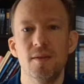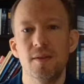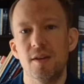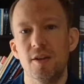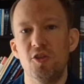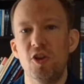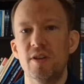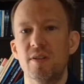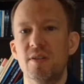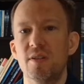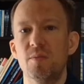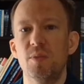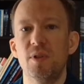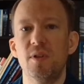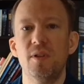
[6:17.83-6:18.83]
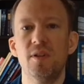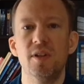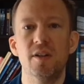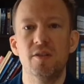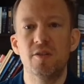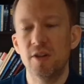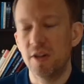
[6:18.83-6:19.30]
adjustable,
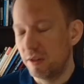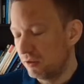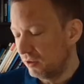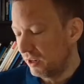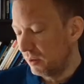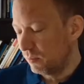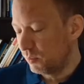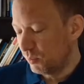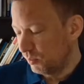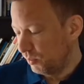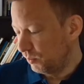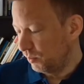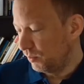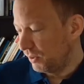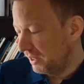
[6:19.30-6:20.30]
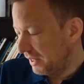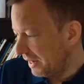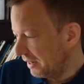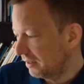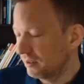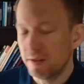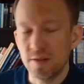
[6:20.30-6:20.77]
or you can
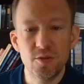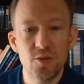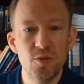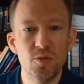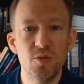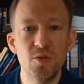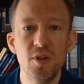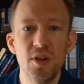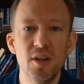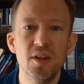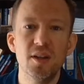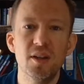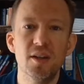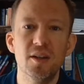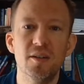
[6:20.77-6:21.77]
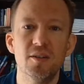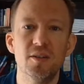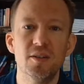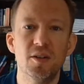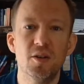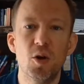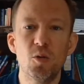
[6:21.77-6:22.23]
plug it into
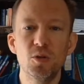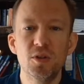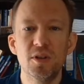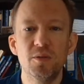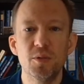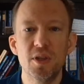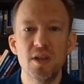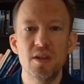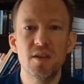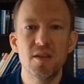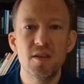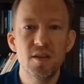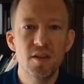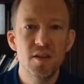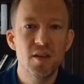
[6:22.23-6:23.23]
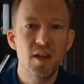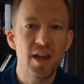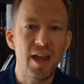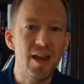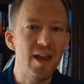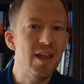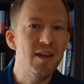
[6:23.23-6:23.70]
a holder within
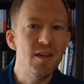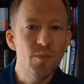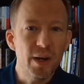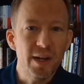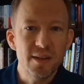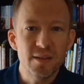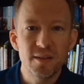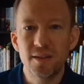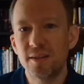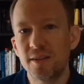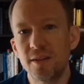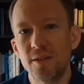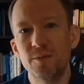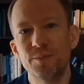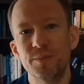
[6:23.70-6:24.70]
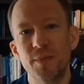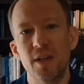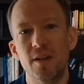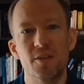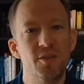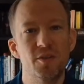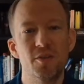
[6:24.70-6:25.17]
any bicycle.
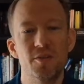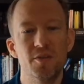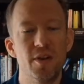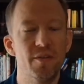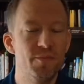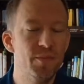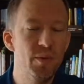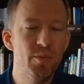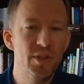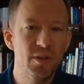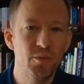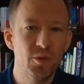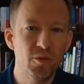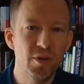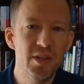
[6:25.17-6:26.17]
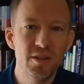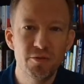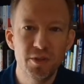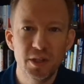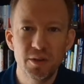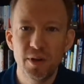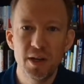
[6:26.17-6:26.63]
Yeah, so you have maybe some crazy
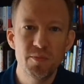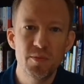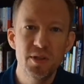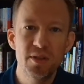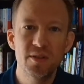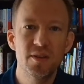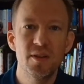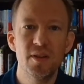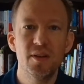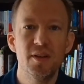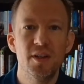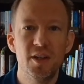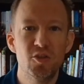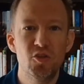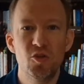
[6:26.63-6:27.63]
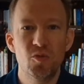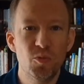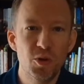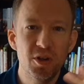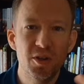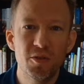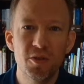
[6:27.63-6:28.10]
requirements. It should
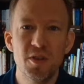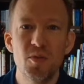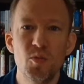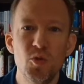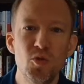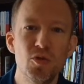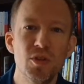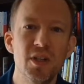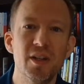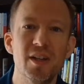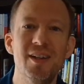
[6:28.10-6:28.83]
work on the moon.